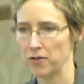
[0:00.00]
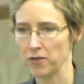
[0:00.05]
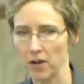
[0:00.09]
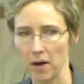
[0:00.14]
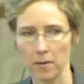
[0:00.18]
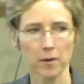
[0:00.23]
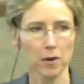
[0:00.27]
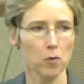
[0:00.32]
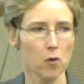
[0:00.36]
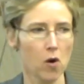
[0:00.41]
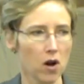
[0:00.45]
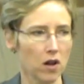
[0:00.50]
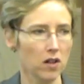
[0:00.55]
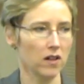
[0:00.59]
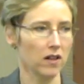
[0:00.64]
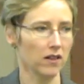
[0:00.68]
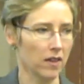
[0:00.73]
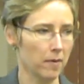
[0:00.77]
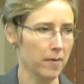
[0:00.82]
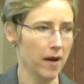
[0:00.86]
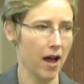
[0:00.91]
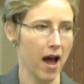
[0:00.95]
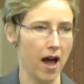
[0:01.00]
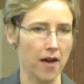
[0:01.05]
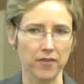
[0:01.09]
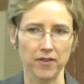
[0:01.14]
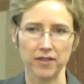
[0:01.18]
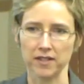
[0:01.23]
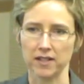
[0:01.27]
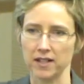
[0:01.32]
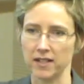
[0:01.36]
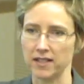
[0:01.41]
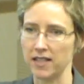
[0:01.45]
So I'm going to walk along the path.
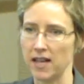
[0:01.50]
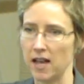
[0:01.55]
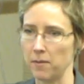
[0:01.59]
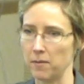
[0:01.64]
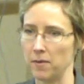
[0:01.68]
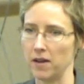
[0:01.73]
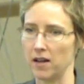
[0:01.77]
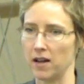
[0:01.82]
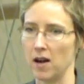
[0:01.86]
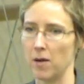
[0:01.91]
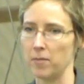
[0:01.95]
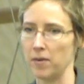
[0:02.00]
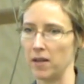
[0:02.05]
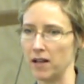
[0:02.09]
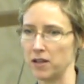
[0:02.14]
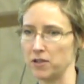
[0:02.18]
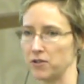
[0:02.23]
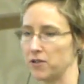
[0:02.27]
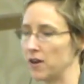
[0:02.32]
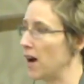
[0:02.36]
It's going to take me a couple extra